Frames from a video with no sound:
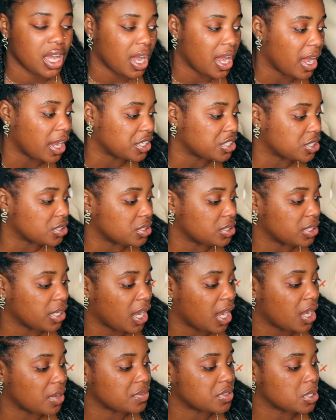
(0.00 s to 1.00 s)
I actually
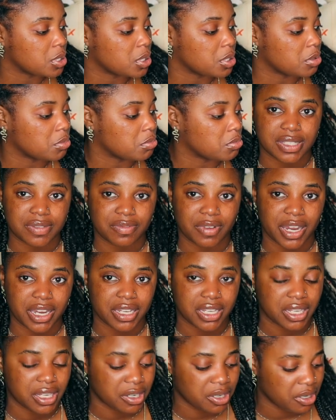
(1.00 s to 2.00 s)
have some
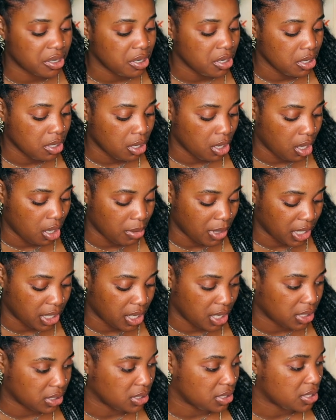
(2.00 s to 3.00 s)
right here. Oh my
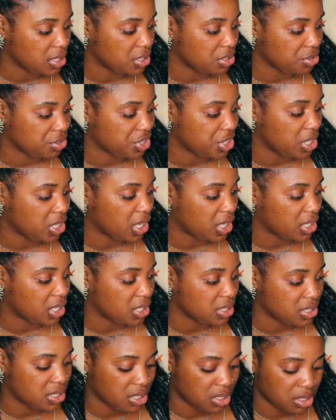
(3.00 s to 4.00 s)
God, these things are shedding, I
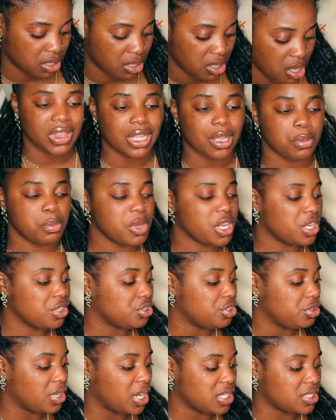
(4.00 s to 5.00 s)
can't stand it. But
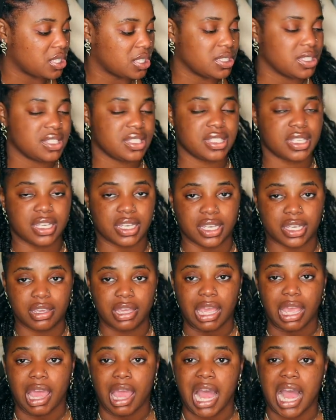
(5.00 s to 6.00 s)
as you guys can see,
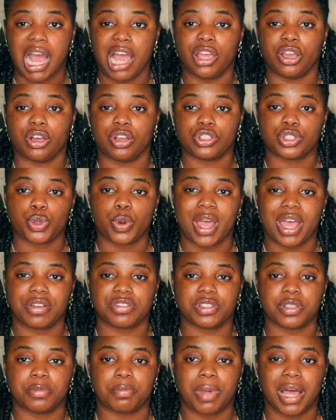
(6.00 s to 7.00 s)
I also
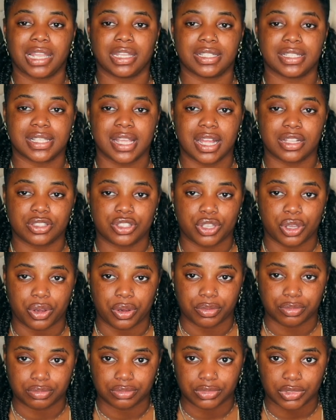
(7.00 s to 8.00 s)
have some Palo
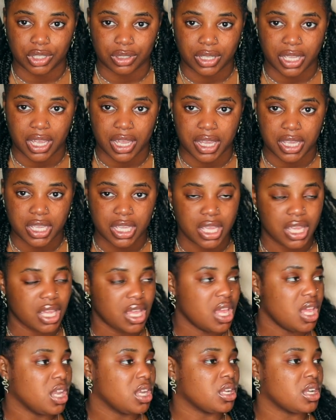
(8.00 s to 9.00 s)
Santo, okay?
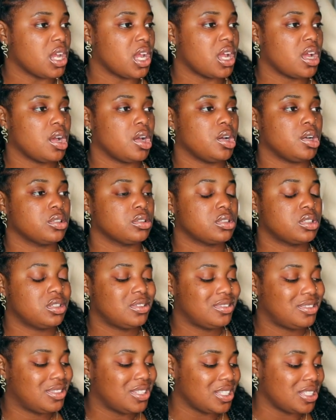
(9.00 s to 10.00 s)
Now,
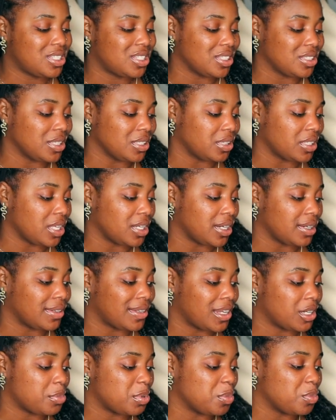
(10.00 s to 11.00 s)
this is the thing that a
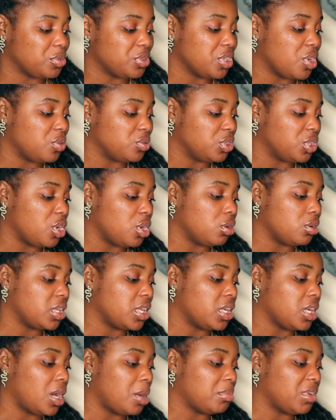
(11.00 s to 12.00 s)
lot of people don't know,
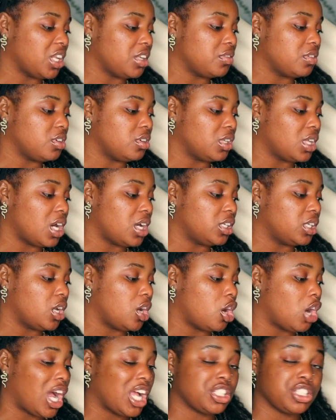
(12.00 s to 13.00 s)
and I'm not even gonna lie to
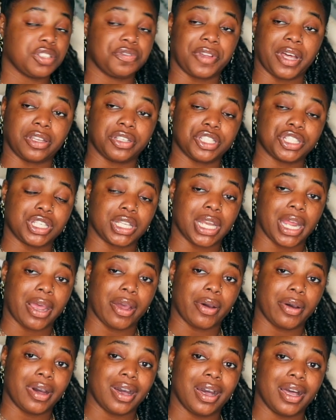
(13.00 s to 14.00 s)
y'all, I just found this shit
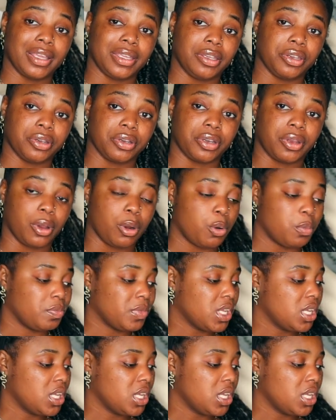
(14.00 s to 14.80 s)
out a year ago.